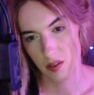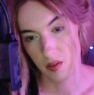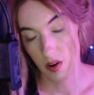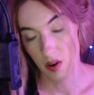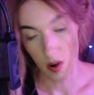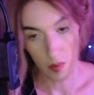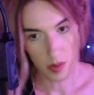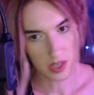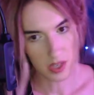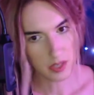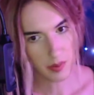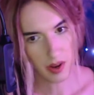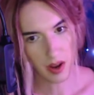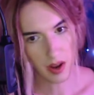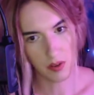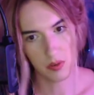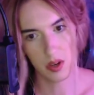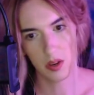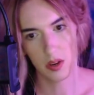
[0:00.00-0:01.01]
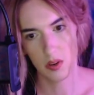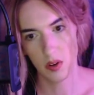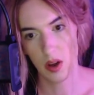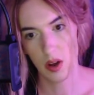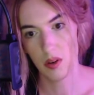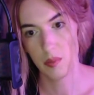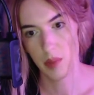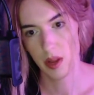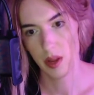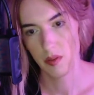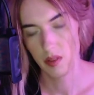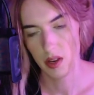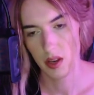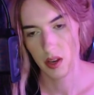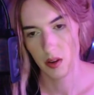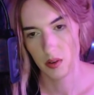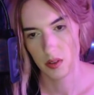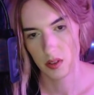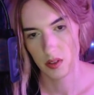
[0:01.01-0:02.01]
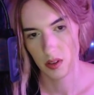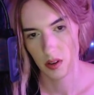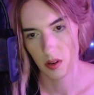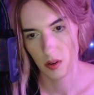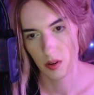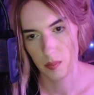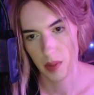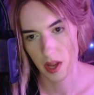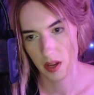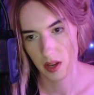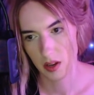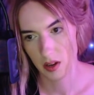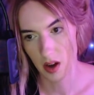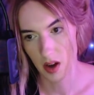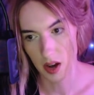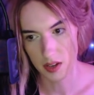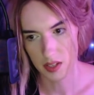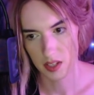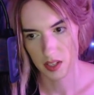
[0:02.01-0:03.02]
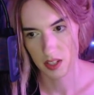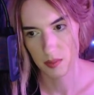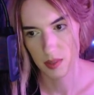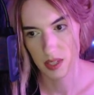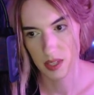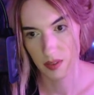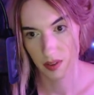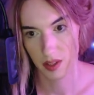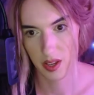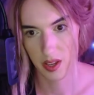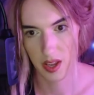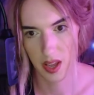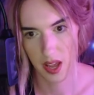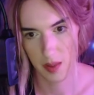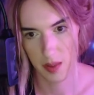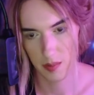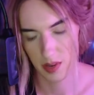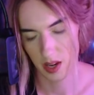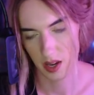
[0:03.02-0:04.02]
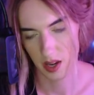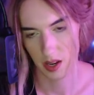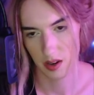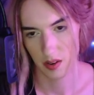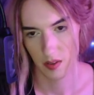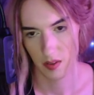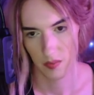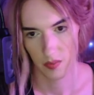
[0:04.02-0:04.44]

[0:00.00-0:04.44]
know much about how to make videos or make content specifically aimed at